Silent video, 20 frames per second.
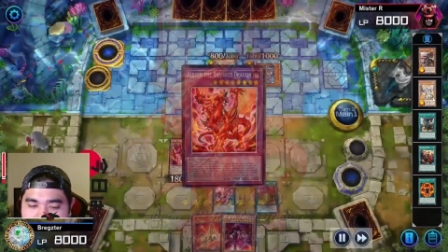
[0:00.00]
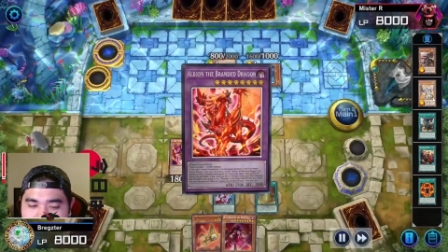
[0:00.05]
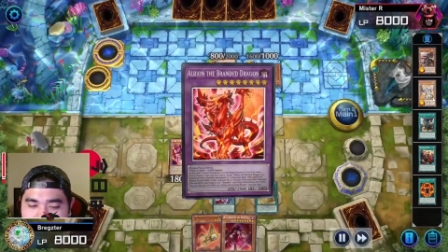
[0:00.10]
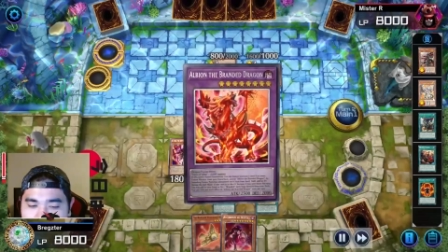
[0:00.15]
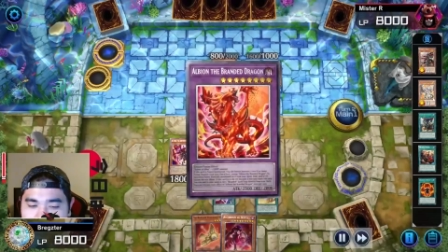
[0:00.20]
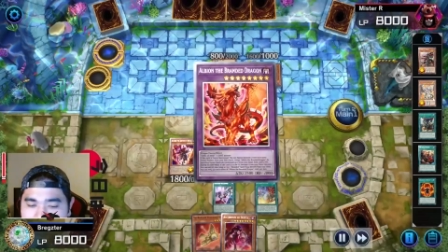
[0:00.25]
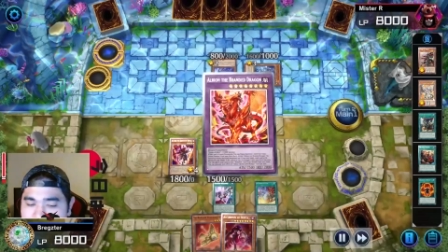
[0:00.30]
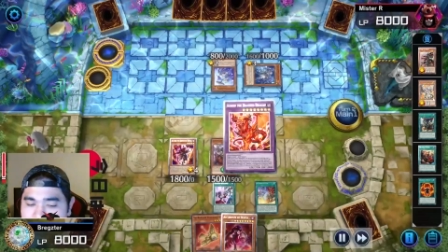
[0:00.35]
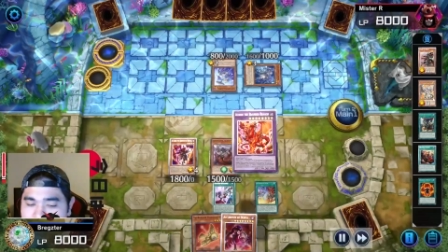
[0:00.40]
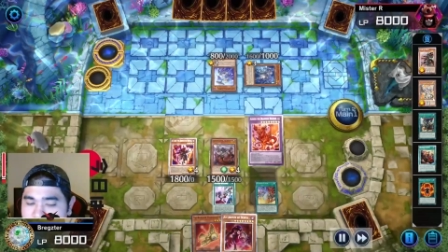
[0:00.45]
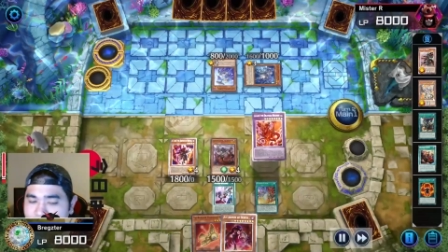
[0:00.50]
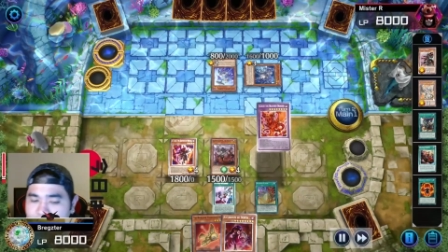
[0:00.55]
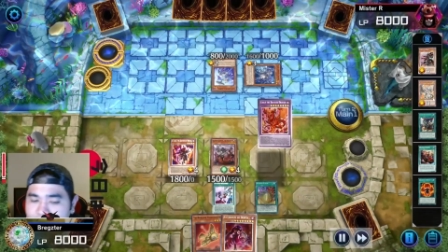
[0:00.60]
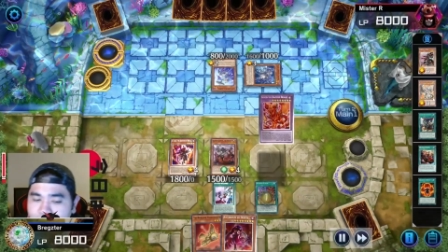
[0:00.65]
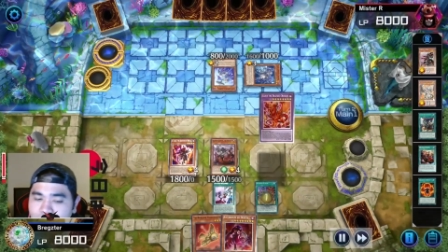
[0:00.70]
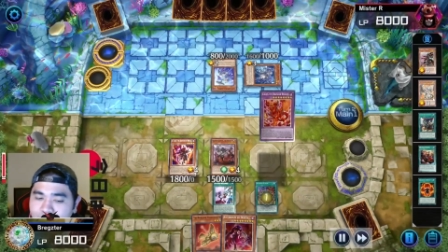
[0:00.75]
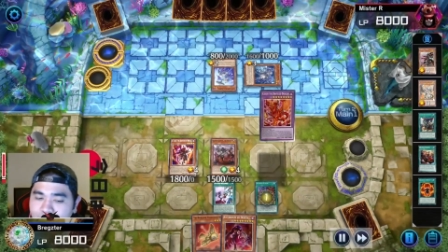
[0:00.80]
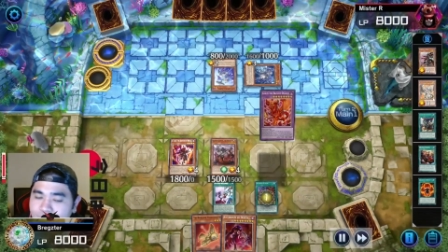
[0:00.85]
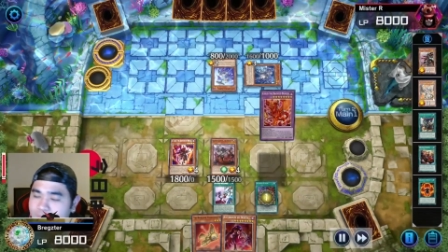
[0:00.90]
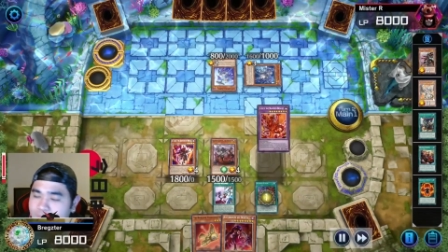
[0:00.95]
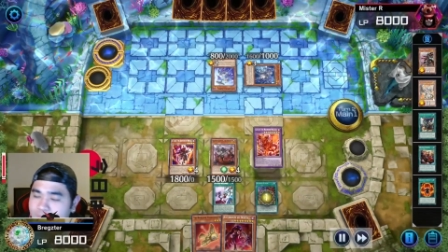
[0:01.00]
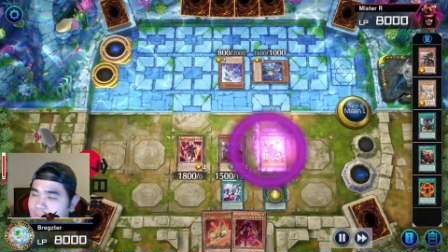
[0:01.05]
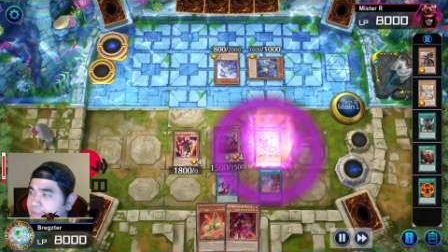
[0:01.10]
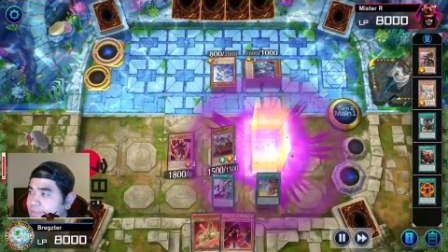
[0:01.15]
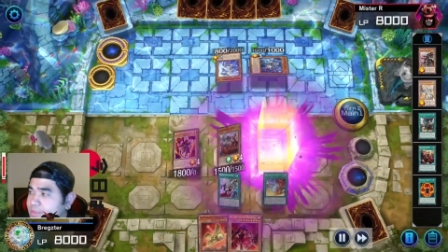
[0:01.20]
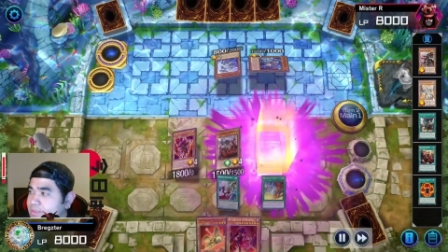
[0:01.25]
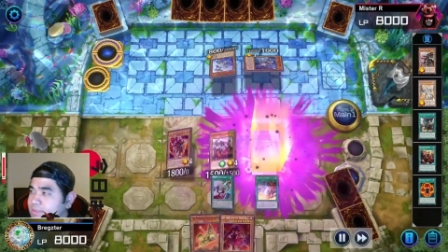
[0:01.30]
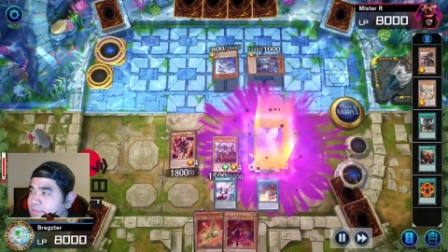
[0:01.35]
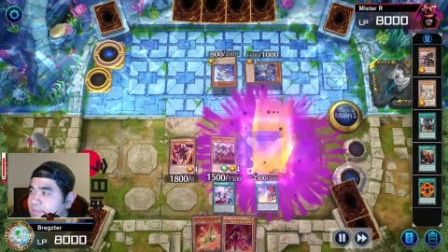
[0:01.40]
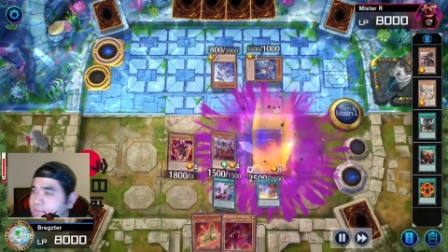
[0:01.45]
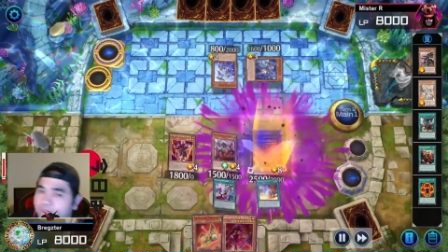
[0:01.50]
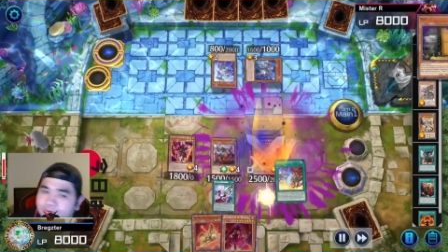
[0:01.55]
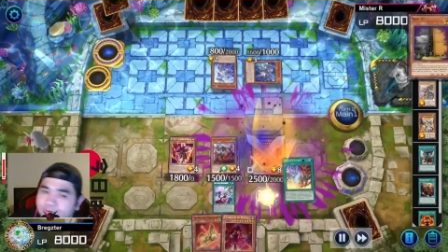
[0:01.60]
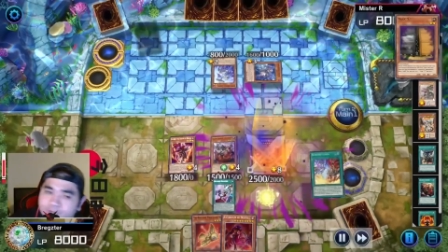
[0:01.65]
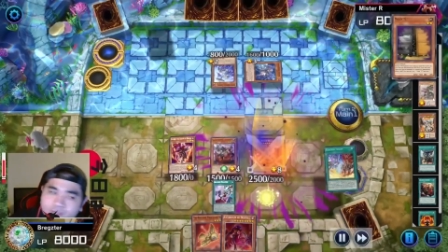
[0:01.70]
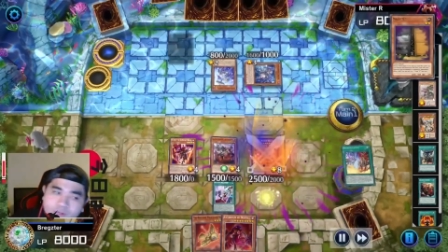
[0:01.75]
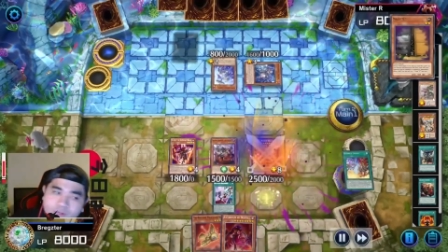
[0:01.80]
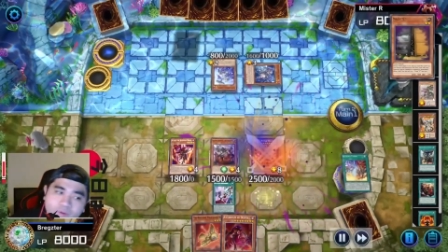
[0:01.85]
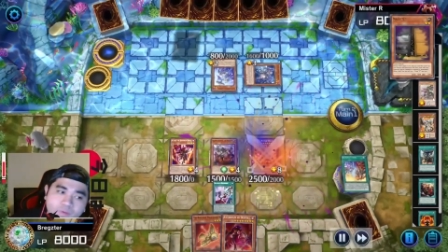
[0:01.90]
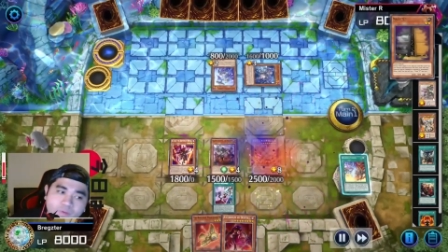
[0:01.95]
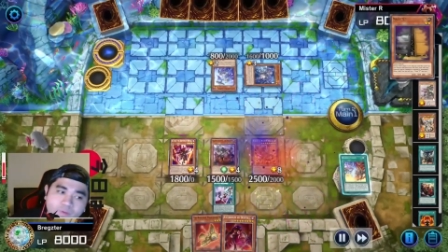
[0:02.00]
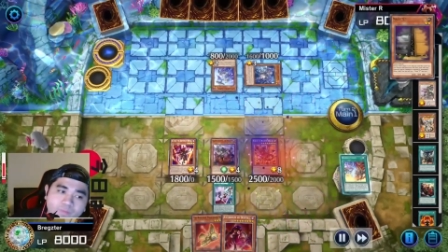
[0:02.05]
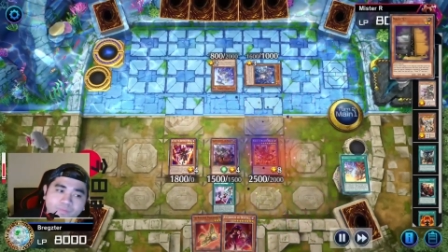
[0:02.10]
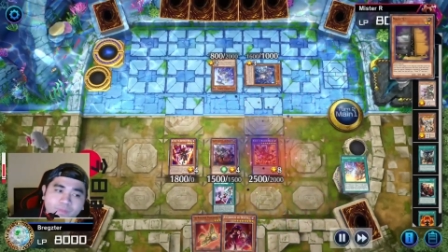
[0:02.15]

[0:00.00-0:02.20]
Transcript: Branded. There we go.